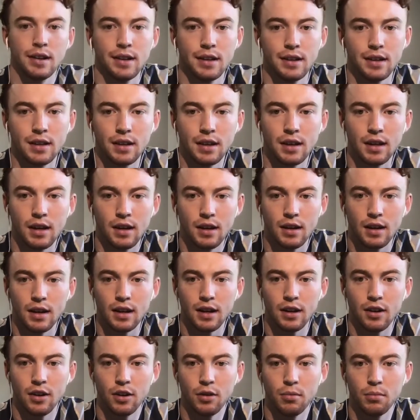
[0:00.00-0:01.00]
Yeah, I
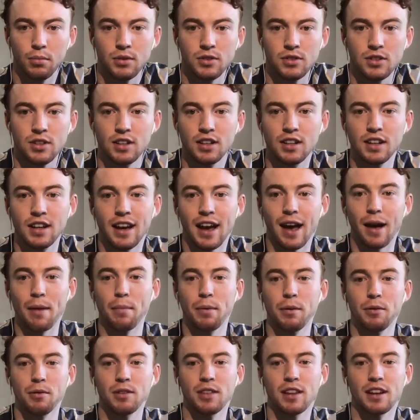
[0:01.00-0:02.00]
hope Sydney are
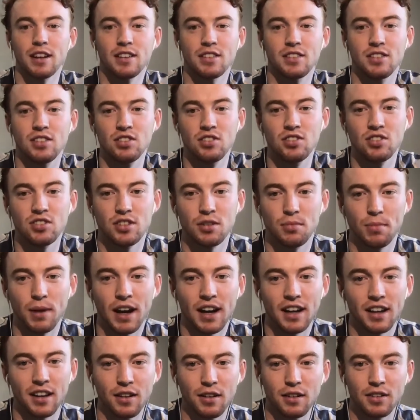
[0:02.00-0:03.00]
happy with their decision to
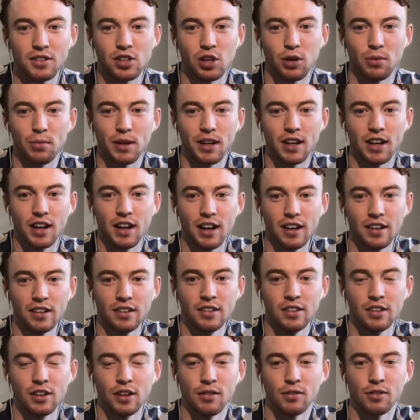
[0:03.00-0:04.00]
back in Tom
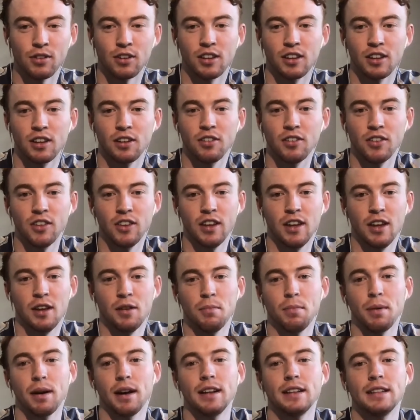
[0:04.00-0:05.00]
McCartan over
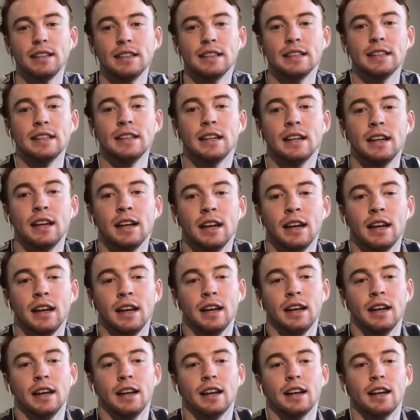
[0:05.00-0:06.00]
Aaliyah, but
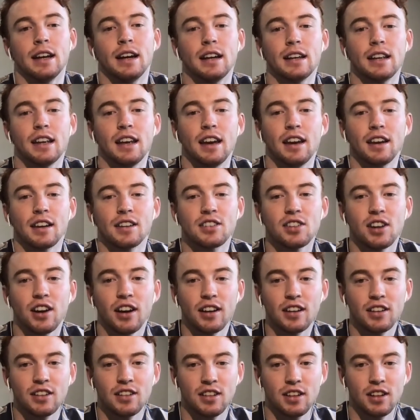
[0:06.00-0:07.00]
yeah,
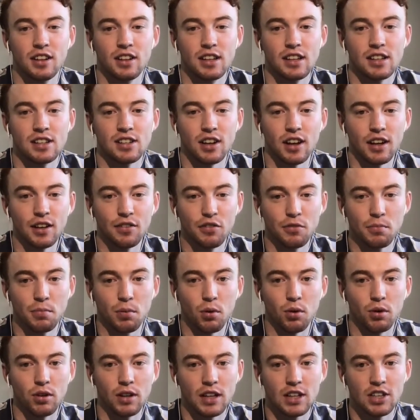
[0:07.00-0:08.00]
excited for
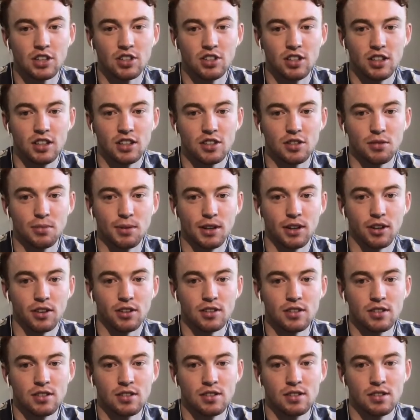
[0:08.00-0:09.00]
Port next year, to be
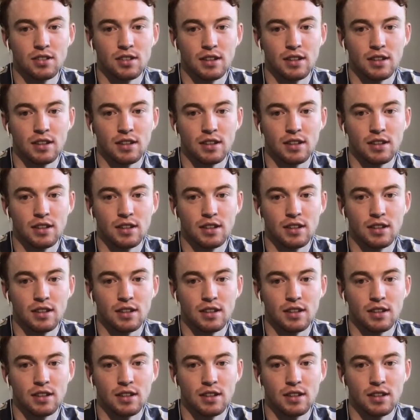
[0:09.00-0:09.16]
honest.